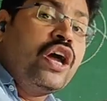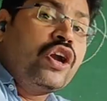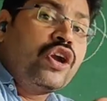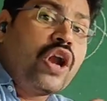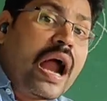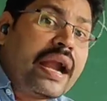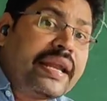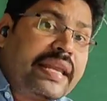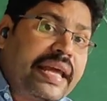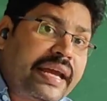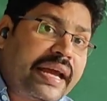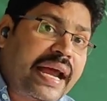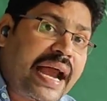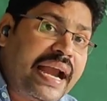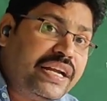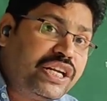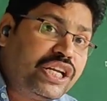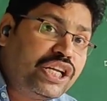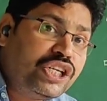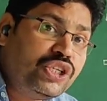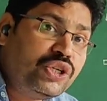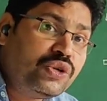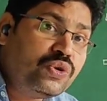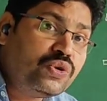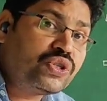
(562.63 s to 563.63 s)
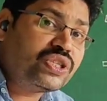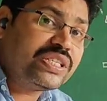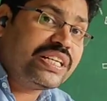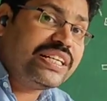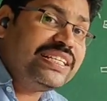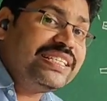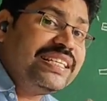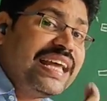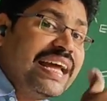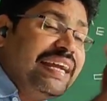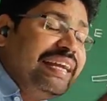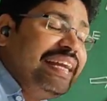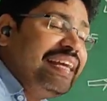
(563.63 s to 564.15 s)
not a continuous, it
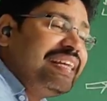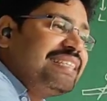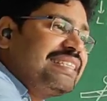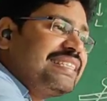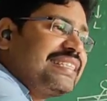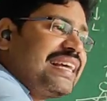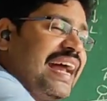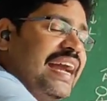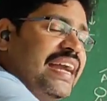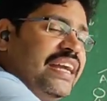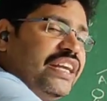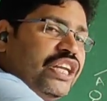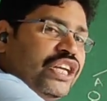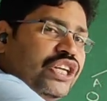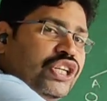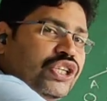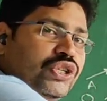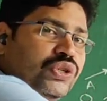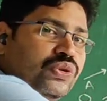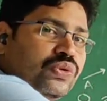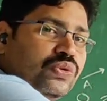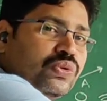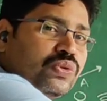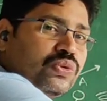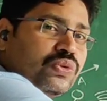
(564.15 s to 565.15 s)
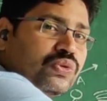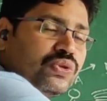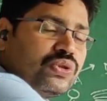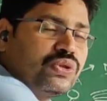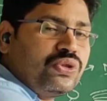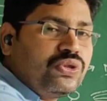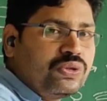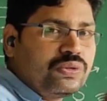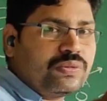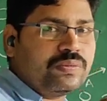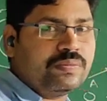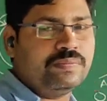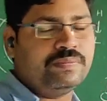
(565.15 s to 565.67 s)
is a
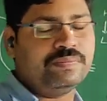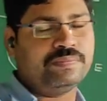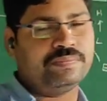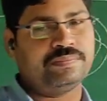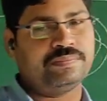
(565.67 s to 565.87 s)
discontinuous.